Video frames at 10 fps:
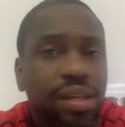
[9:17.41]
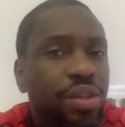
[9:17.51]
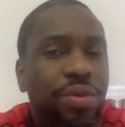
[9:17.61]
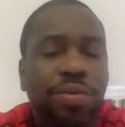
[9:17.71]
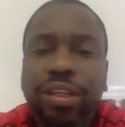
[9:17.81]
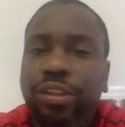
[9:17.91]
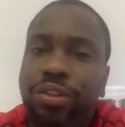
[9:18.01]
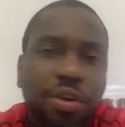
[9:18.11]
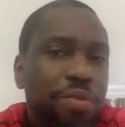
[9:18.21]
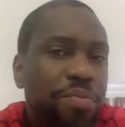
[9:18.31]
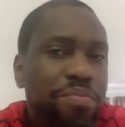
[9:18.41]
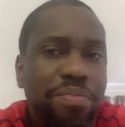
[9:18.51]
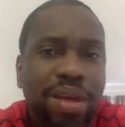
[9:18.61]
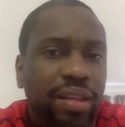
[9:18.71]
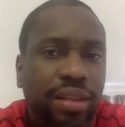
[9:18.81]
there is no
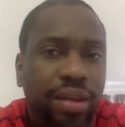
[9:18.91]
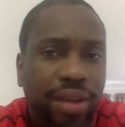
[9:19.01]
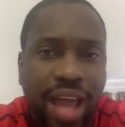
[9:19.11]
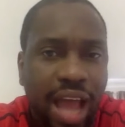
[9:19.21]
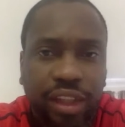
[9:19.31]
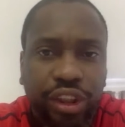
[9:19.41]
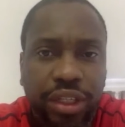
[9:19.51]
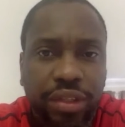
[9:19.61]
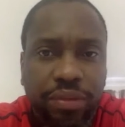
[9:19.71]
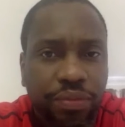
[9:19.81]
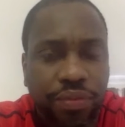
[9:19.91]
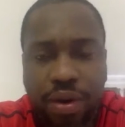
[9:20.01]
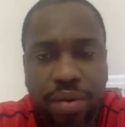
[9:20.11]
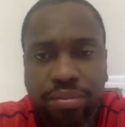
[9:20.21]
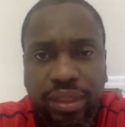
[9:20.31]
military action
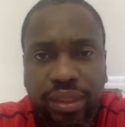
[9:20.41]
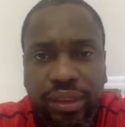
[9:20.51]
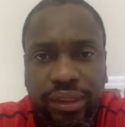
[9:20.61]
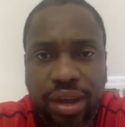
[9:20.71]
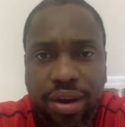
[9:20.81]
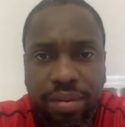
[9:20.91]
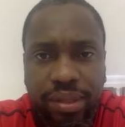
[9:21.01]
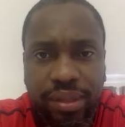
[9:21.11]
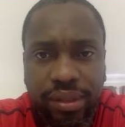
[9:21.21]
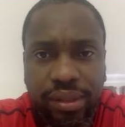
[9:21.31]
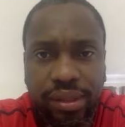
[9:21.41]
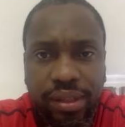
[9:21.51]
from these armies.